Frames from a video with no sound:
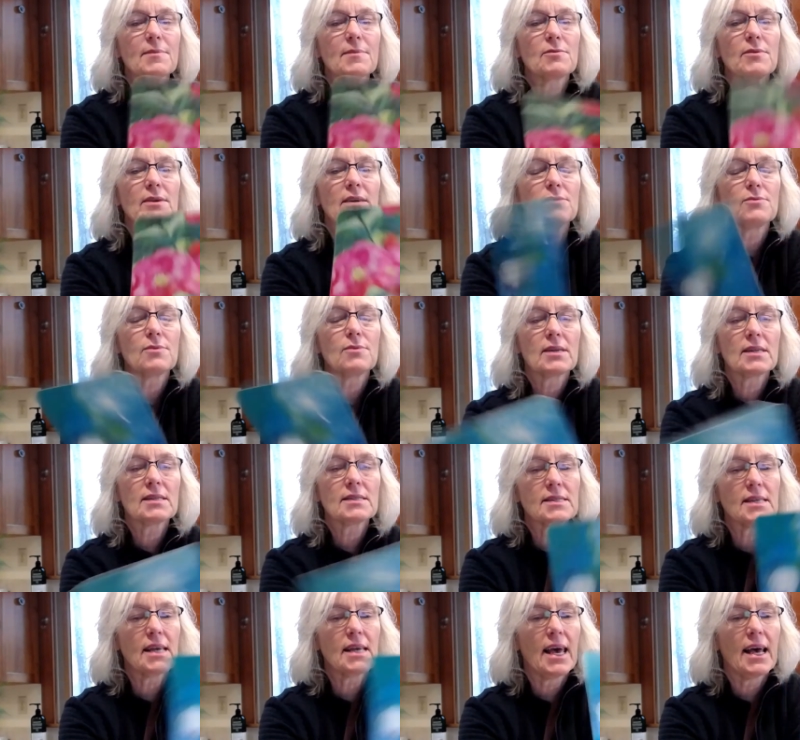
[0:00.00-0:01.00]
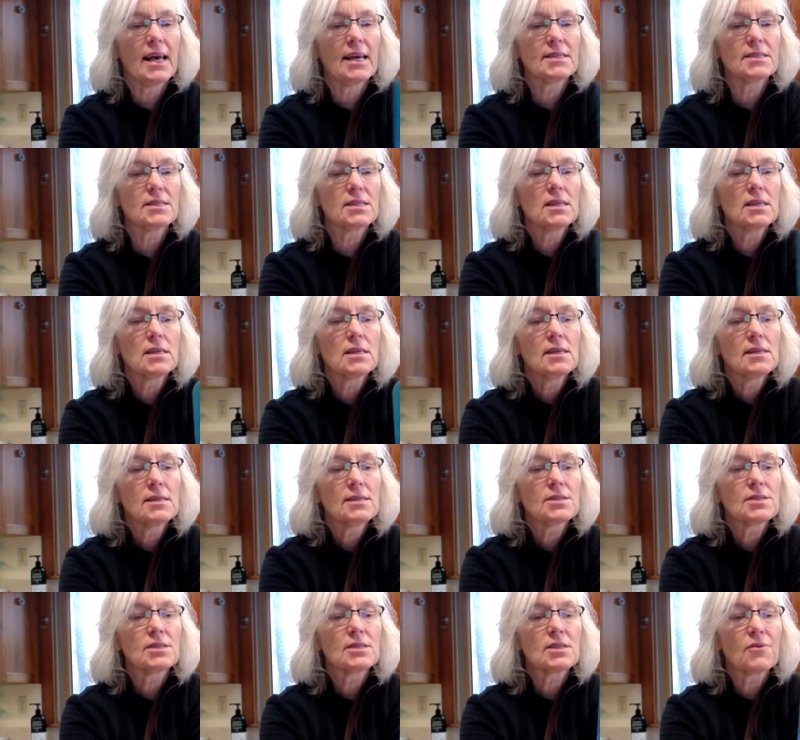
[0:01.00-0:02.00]
let me read what it says.
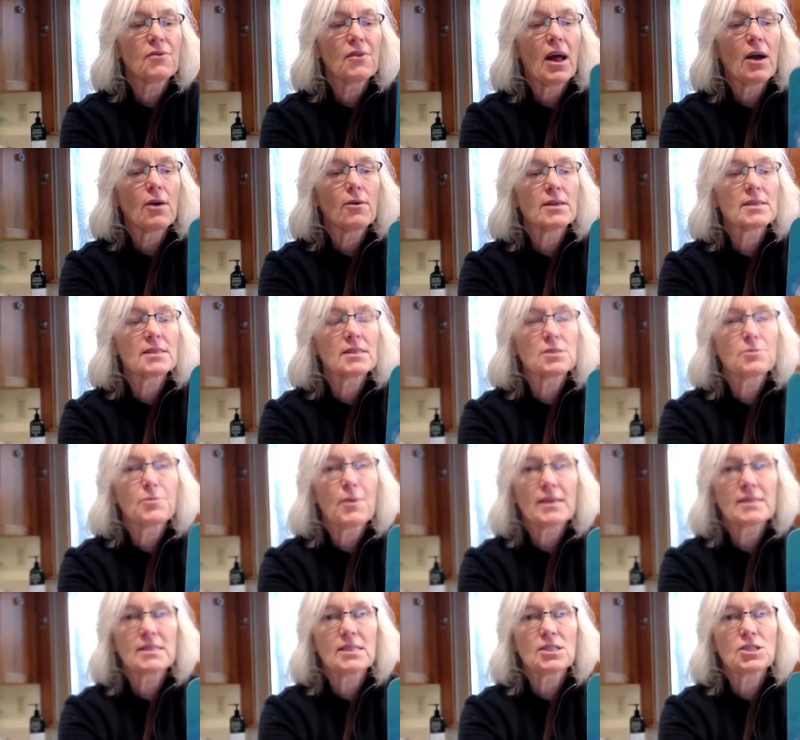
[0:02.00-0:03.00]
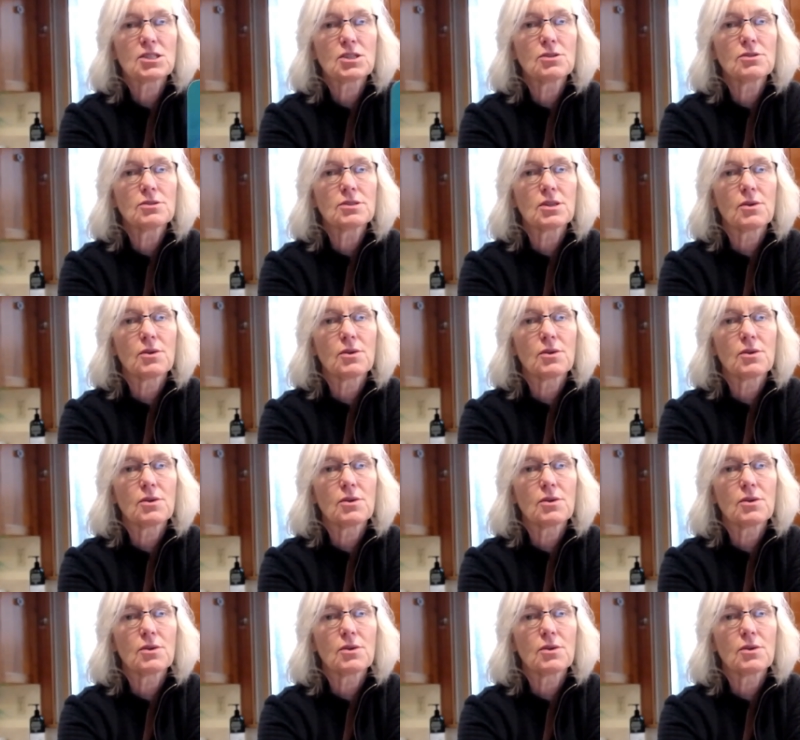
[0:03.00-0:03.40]
She's a flower essence practitioner,